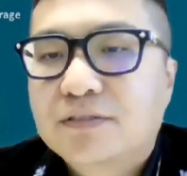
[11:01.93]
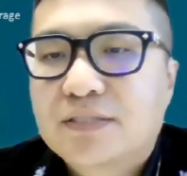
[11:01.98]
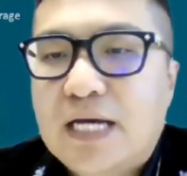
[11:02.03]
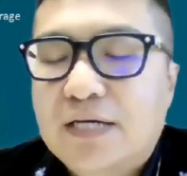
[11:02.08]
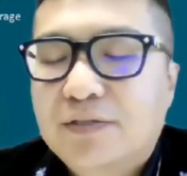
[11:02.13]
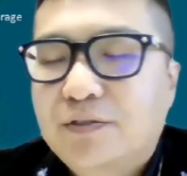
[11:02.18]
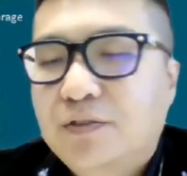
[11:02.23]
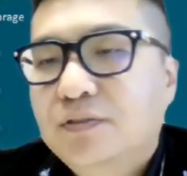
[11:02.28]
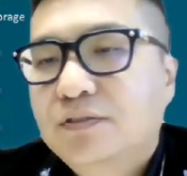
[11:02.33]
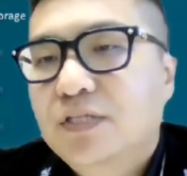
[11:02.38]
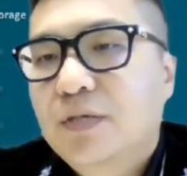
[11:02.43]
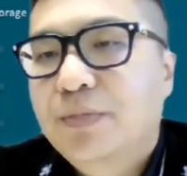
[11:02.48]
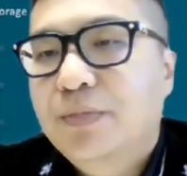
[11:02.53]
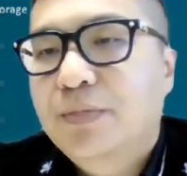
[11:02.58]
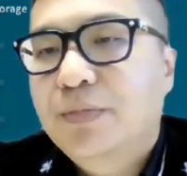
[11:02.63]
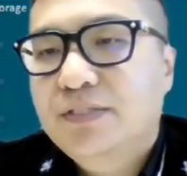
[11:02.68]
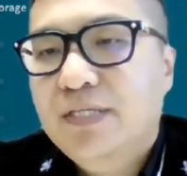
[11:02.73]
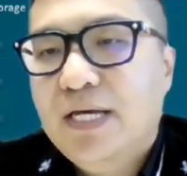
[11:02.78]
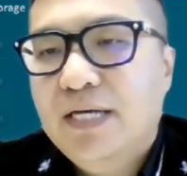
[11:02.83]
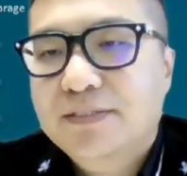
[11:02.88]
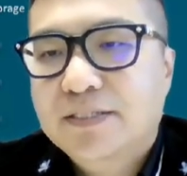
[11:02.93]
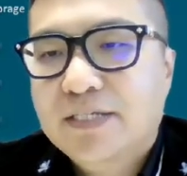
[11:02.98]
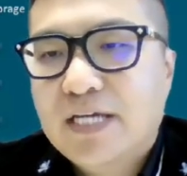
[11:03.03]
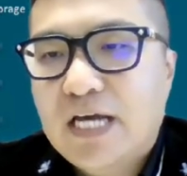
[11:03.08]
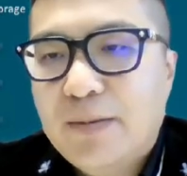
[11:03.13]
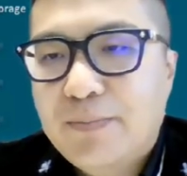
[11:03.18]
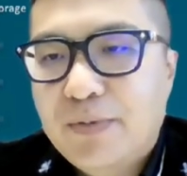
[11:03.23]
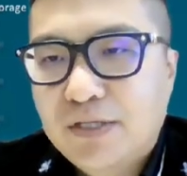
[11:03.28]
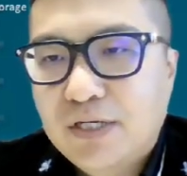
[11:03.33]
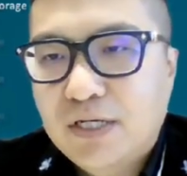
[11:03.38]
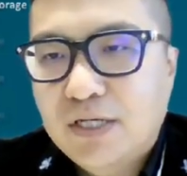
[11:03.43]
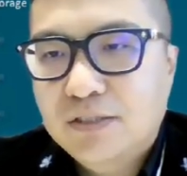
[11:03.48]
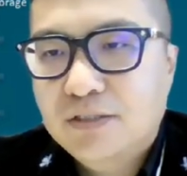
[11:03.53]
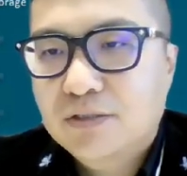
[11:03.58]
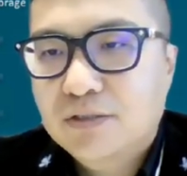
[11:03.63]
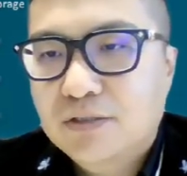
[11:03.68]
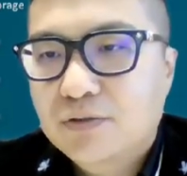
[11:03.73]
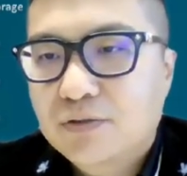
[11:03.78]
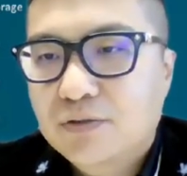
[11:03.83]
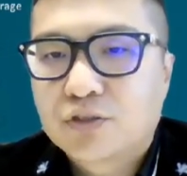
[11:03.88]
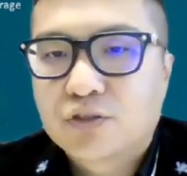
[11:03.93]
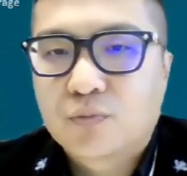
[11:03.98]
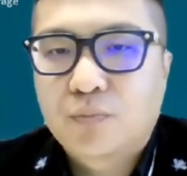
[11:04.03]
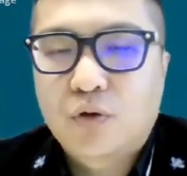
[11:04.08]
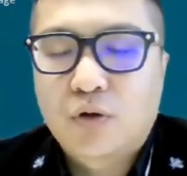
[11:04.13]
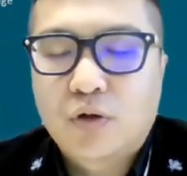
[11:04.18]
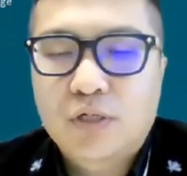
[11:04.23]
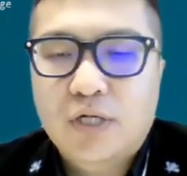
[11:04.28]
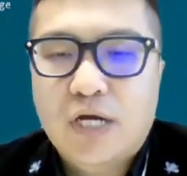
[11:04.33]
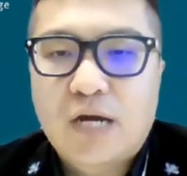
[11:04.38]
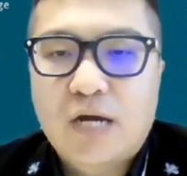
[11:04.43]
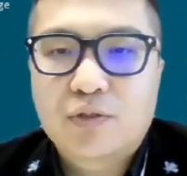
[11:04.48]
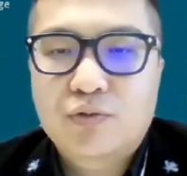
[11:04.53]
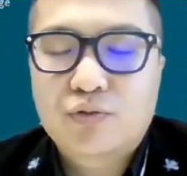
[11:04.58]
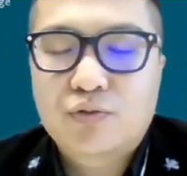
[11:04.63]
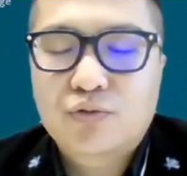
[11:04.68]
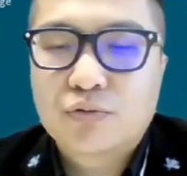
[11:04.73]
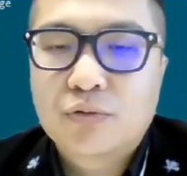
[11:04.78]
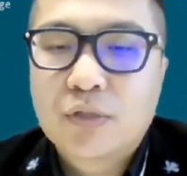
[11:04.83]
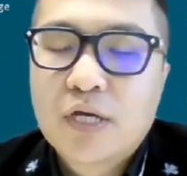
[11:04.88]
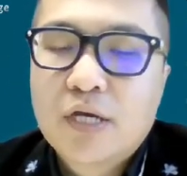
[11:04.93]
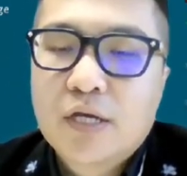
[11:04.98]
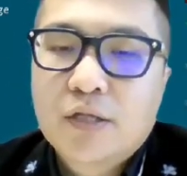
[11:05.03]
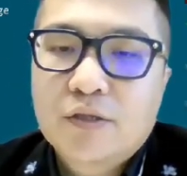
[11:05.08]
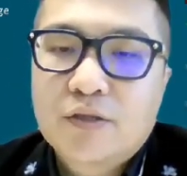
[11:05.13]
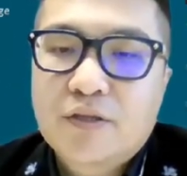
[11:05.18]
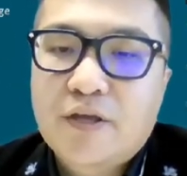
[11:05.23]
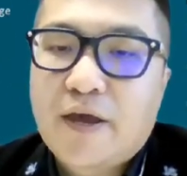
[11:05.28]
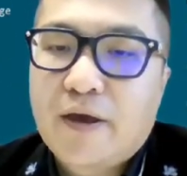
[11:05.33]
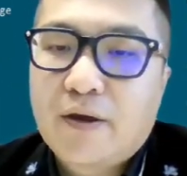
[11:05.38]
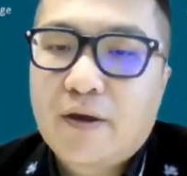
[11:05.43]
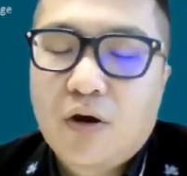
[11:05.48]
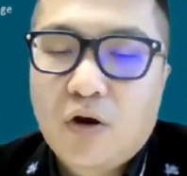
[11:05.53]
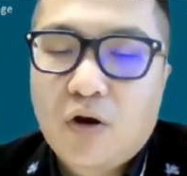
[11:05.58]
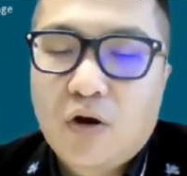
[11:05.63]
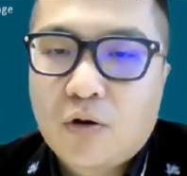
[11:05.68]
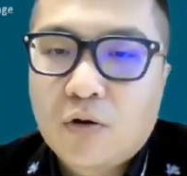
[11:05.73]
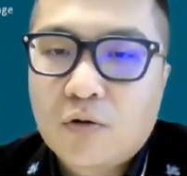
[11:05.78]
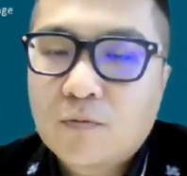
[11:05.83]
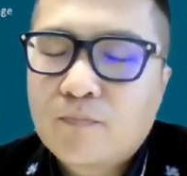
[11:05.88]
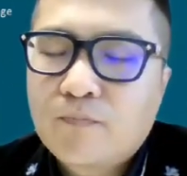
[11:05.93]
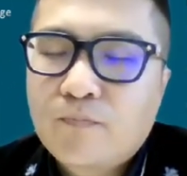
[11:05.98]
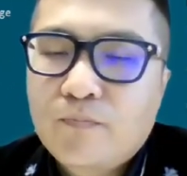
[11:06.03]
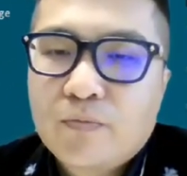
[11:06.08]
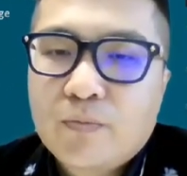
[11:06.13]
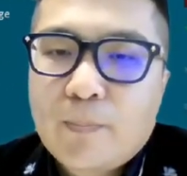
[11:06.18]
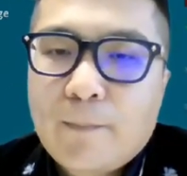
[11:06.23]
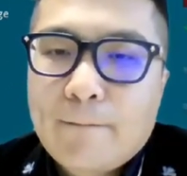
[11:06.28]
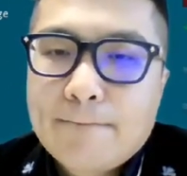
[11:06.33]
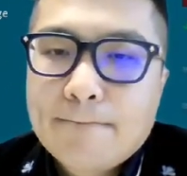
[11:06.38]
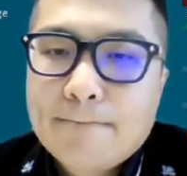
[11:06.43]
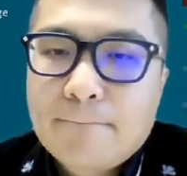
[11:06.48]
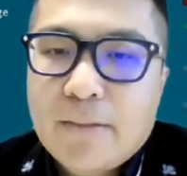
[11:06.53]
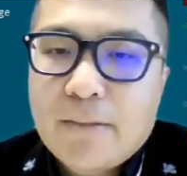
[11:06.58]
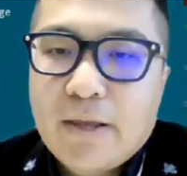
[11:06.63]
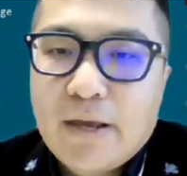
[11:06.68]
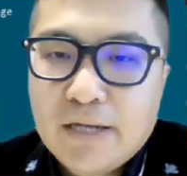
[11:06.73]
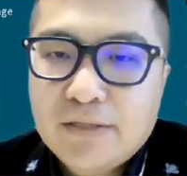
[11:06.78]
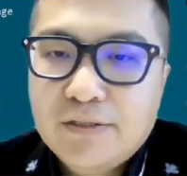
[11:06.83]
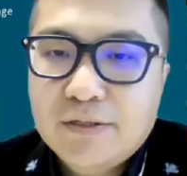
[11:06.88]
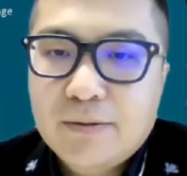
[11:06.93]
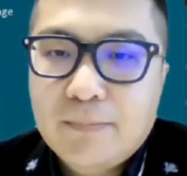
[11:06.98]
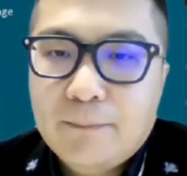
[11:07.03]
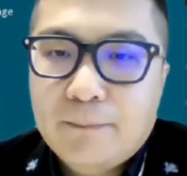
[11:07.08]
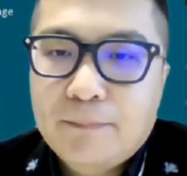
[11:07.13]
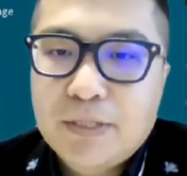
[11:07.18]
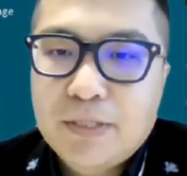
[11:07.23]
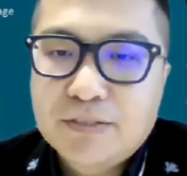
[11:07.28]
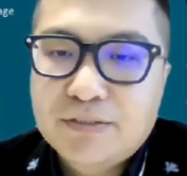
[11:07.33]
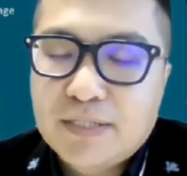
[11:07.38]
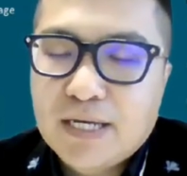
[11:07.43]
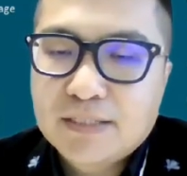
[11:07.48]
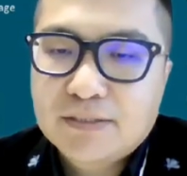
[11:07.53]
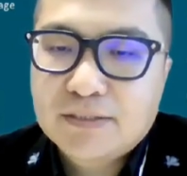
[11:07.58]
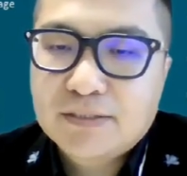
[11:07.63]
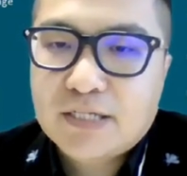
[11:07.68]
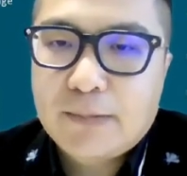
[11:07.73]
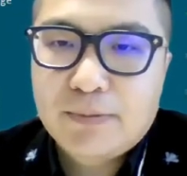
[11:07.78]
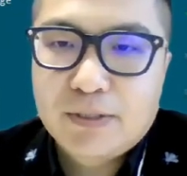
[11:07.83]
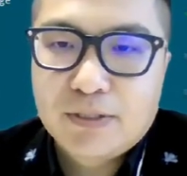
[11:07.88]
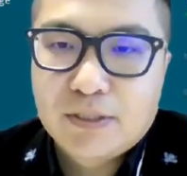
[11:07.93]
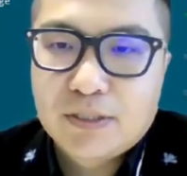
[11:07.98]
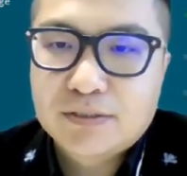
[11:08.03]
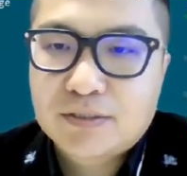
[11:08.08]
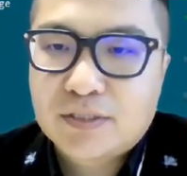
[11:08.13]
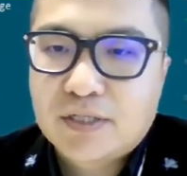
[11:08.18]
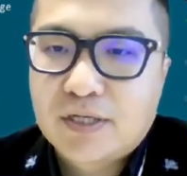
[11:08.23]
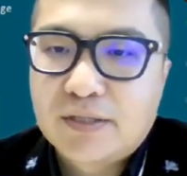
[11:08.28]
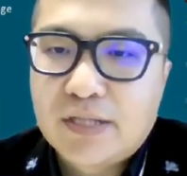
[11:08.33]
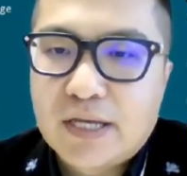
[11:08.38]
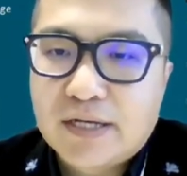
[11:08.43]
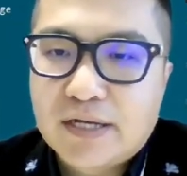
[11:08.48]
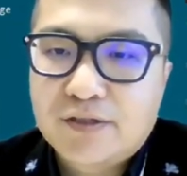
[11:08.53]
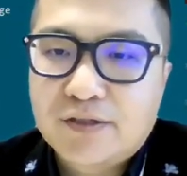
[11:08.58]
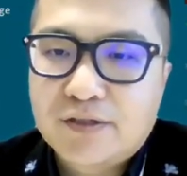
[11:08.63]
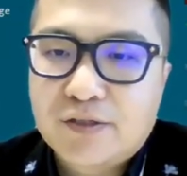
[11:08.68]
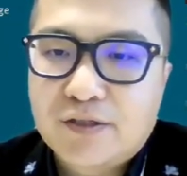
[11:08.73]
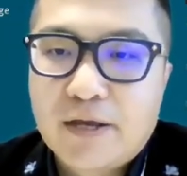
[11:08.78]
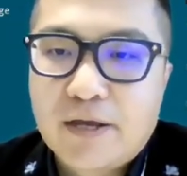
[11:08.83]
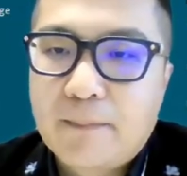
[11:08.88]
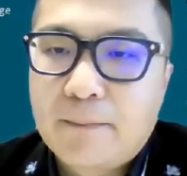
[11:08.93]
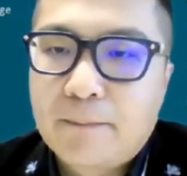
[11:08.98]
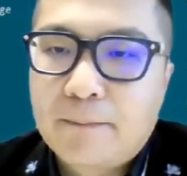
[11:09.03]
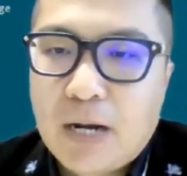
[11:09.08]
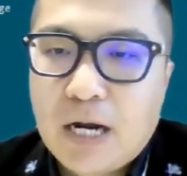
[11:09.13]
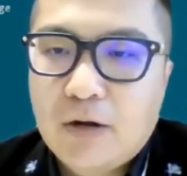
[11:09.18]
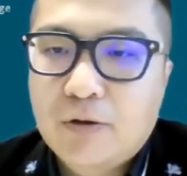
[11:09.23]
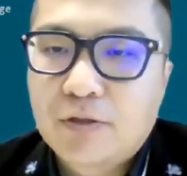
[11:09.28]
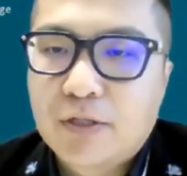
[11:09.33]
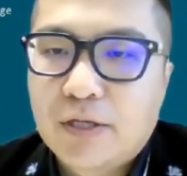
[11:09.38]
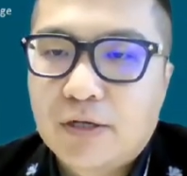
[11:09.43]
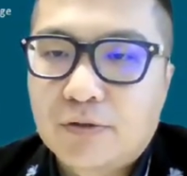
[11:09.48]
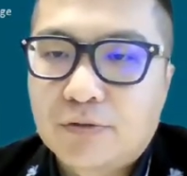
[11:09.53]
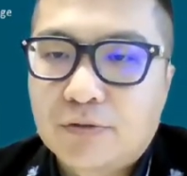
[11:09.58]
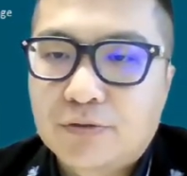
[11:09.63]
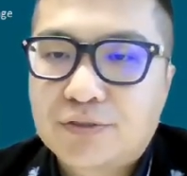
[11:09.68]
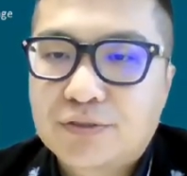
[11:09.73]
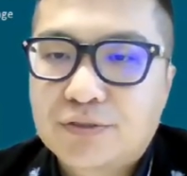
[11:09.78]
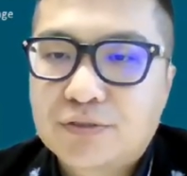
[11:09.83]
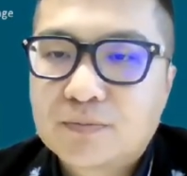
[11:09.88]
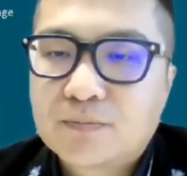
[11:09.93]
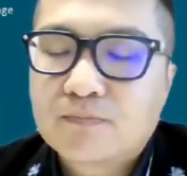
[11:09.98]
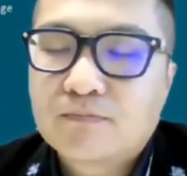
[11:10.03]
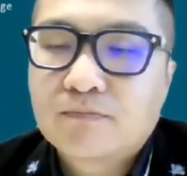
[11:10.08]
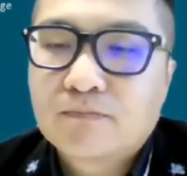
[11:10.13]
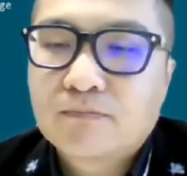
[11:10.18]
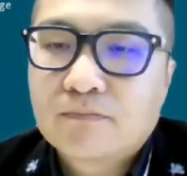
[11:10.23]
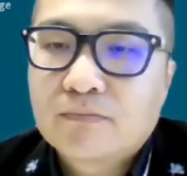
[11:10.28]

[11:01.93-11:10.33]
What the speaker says: is that the PCS cabinet could support up to 10 or 8 PCS cabinets connected in parallels,